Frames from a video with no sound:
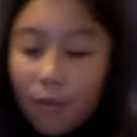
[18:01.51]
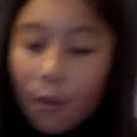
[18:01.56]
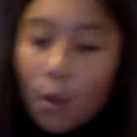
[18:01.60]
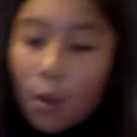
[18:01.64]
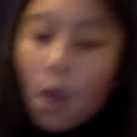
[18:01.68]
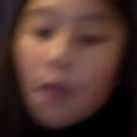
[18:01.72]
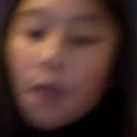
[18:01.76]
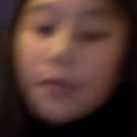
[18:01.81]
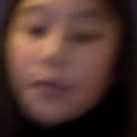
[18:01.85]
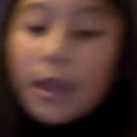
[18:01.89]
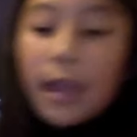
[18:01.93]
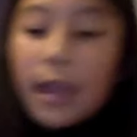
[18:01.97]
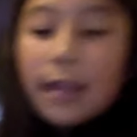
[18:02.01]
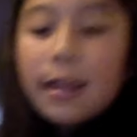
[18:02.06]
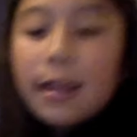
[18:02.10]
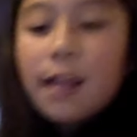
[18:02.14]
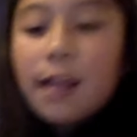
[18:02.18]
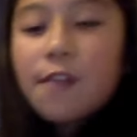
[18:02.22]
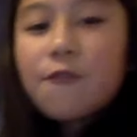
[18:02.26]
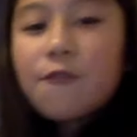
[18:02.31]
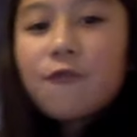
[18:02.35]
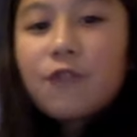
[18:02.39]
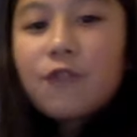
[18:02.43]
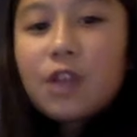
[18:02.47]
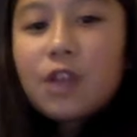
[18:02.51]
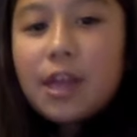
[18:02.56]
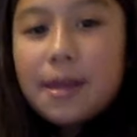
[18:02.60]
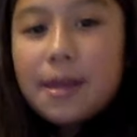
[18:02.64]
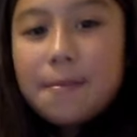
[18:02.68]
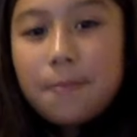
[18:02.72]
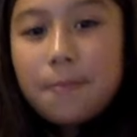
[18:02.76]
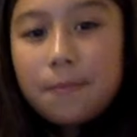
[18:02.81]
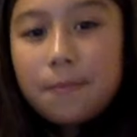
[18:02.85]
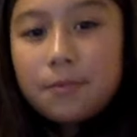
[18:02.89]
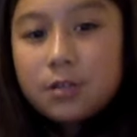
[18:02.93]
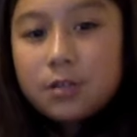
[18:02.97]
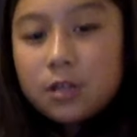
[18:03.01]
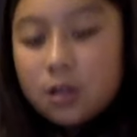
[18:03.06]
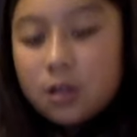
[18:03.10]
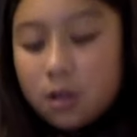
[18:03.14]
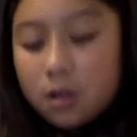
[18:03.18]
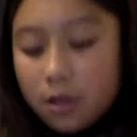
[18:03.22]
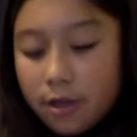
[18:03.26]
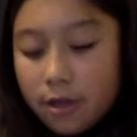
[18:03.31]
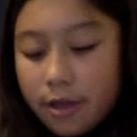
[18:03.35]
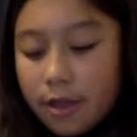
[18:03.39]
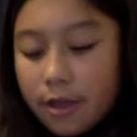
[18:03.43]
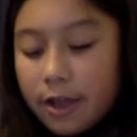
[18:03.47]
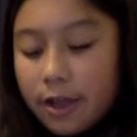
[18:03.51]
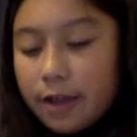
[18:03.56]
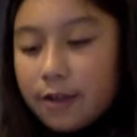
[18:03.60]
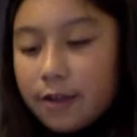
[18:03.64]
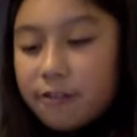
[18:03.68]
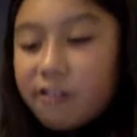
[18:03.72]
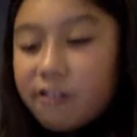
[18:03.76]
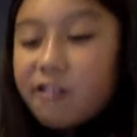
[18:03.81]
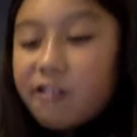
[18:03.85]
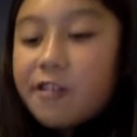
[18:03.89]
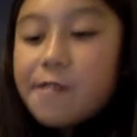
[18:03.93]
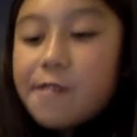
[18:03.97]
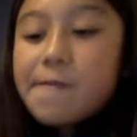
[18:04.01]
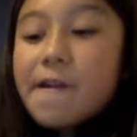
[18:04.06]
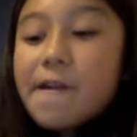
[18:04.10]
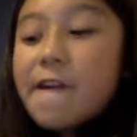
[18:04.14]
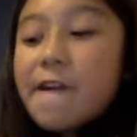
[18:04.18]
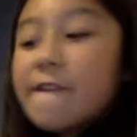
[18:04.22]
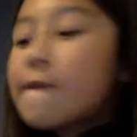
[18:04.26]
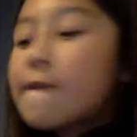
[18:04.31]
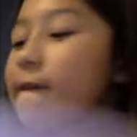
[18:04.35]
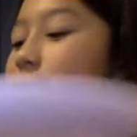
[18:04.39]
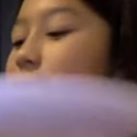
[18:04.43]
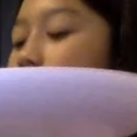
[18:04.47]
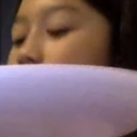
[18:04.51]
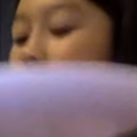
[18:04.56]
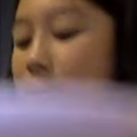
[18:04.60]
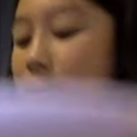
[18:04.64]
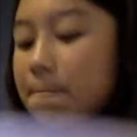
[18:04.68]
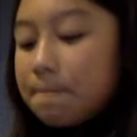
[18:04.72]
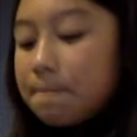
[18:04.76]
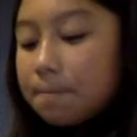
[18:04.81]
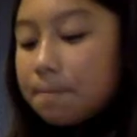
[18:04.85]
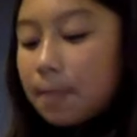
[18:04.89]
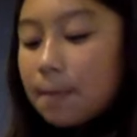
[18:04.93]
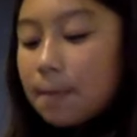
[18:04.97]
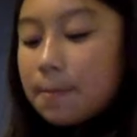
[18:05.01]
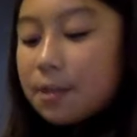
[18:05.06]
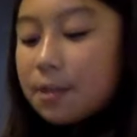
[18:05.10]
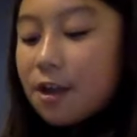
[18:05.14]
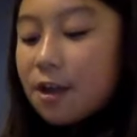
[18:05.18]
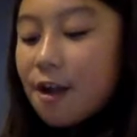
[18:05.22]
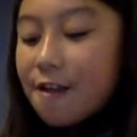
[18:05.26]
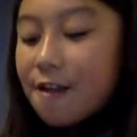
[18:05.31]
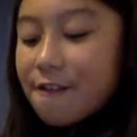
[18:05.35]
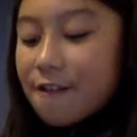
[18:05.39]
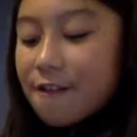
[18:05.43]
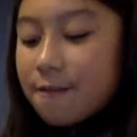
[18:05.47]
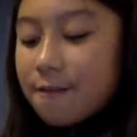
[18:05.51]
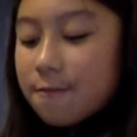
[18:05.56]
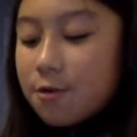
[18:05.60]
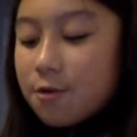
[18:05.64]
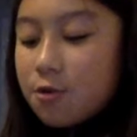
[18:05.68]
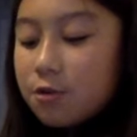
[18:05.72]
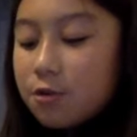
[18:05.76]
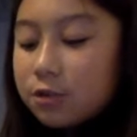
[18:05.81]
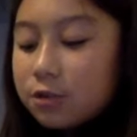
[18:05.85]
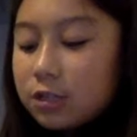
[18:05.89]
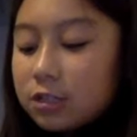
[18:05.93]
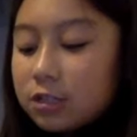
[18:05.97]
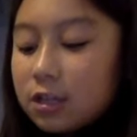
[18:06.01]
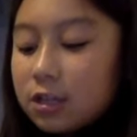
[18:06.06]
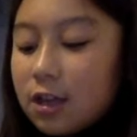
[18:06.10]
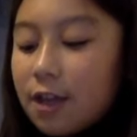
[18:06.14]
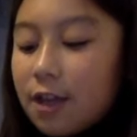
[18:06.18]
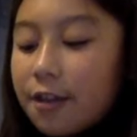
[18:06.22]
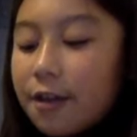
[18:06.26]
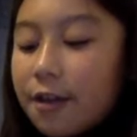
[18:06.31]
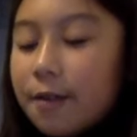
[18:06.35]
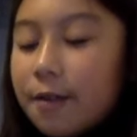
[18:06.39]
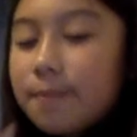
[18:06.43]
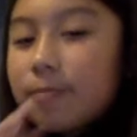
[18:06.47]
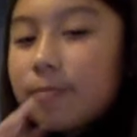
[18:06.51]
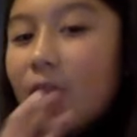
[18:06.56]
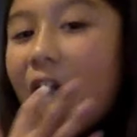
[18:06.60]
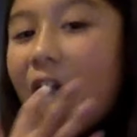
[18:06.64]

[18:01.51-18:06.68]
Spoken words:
our cake has flipped, and it's a little broken, but the icing will hold it together.